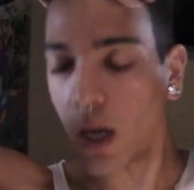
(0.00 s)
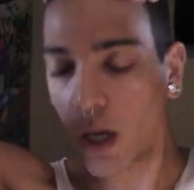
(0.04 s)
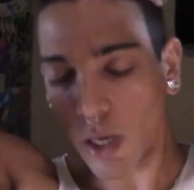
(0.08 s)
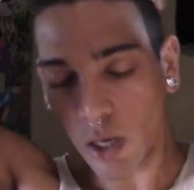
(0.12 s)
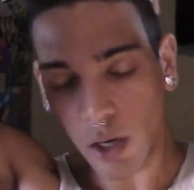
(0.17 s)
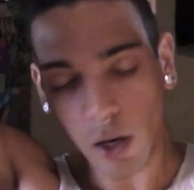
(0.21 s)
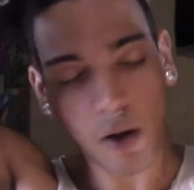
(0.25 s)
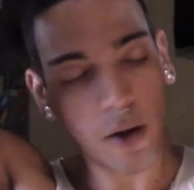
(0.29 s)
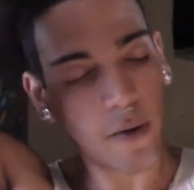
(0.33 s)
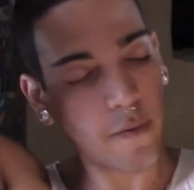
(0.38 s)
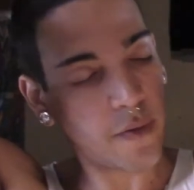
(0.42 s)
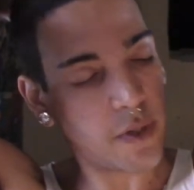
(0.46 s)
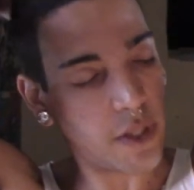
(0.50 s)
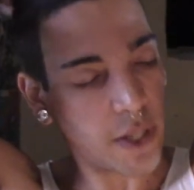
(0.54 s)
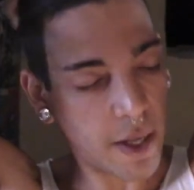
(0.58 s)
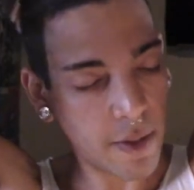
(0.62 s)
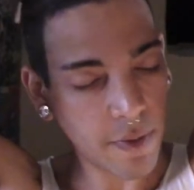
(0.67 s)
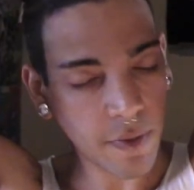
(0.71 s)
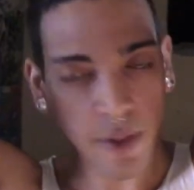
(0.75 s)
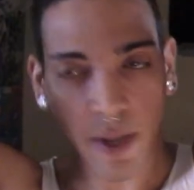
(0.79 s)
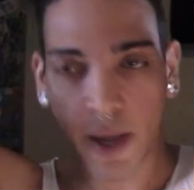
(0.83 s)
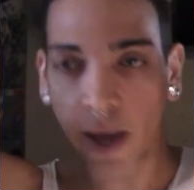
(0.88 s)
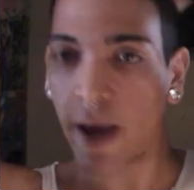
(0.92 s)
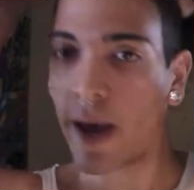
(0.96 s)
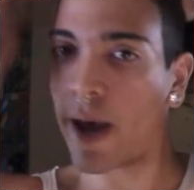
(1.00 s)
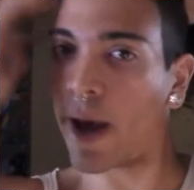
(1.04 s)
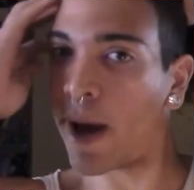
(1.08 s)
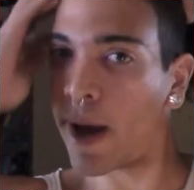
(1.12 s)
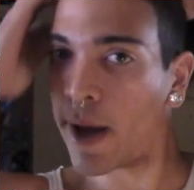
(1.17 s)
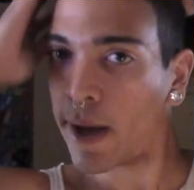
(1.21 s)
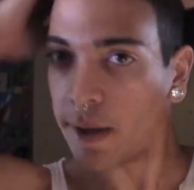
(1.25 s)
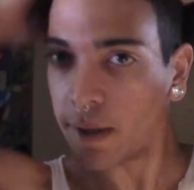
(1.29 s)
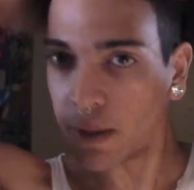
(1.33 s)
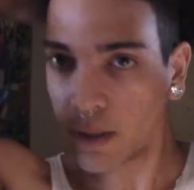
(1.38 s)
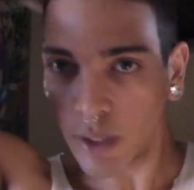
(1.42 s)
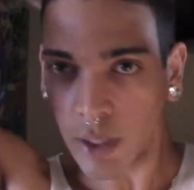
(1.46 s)
You know, I've done
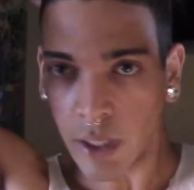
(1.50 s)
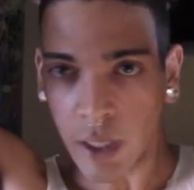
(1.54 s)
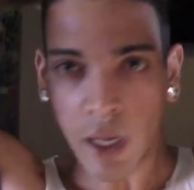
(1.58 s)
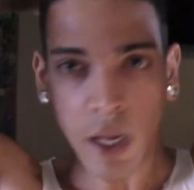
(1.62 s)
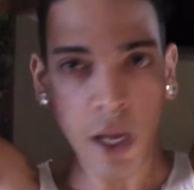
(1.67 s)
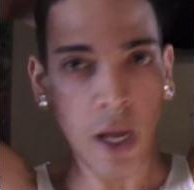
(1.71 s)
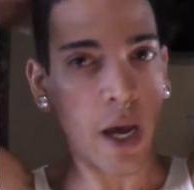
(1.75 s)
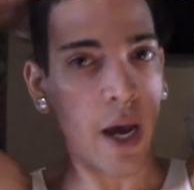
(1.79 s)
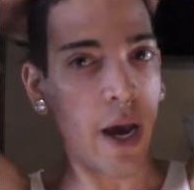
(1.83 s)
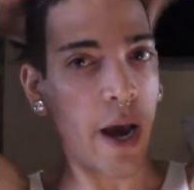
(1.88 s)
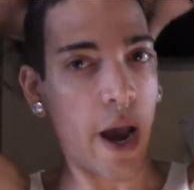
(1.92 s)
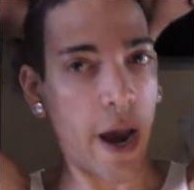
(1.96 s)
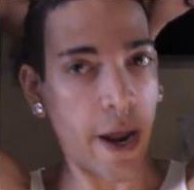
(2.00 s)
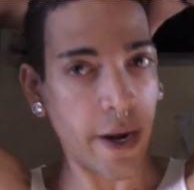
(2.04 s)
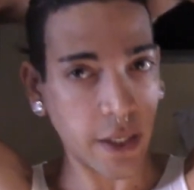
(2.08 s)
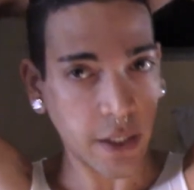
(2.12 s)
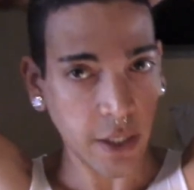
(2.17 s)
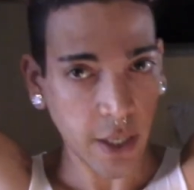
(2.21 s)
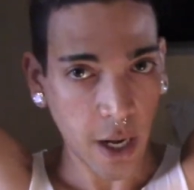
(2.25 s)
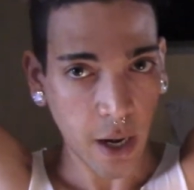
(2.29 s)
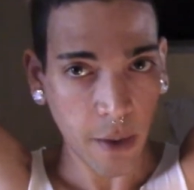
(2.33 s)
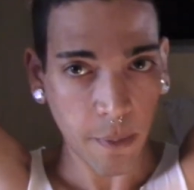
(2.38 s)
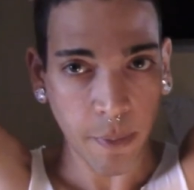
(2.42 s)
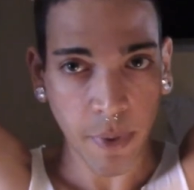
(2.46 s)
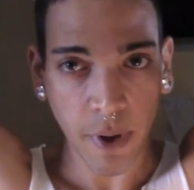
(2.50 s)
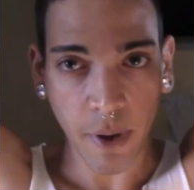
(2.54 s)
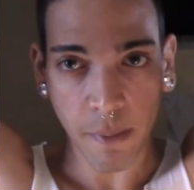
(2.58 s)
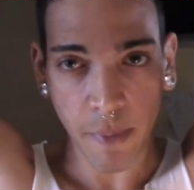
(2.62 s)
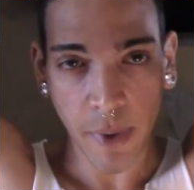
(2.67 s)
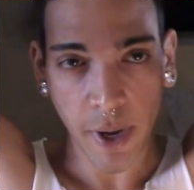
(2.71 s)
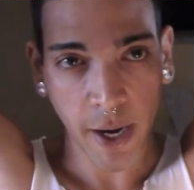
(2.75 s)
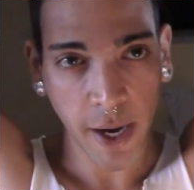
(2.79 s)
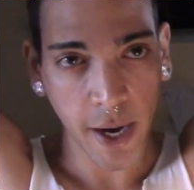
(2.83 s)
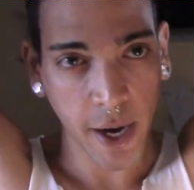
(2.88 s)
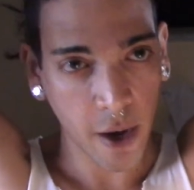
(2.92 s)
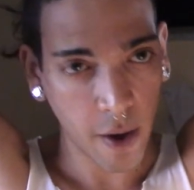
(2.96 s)
that. I just gotta put my
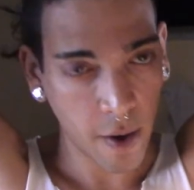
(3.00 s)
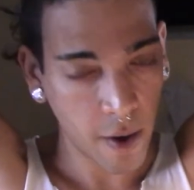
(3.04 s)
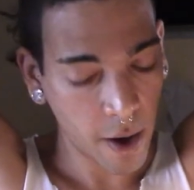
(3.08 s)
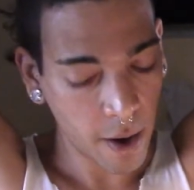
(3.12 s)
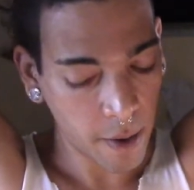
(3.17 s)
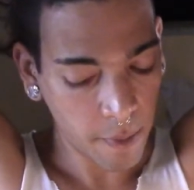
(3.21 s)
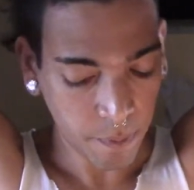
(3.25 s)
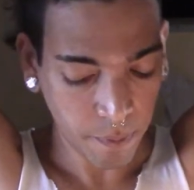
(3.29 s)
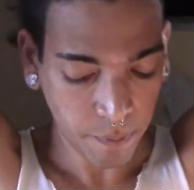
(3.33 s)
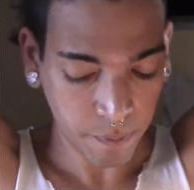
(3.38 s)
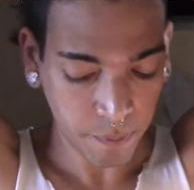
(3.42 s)
hair up.